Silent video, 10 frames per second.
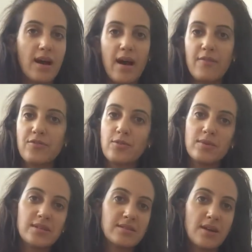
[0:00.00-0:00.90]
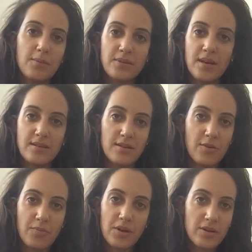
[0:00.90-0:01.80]
after we stopped getting
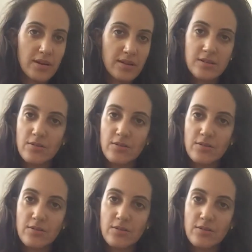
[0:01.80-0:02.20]
our period.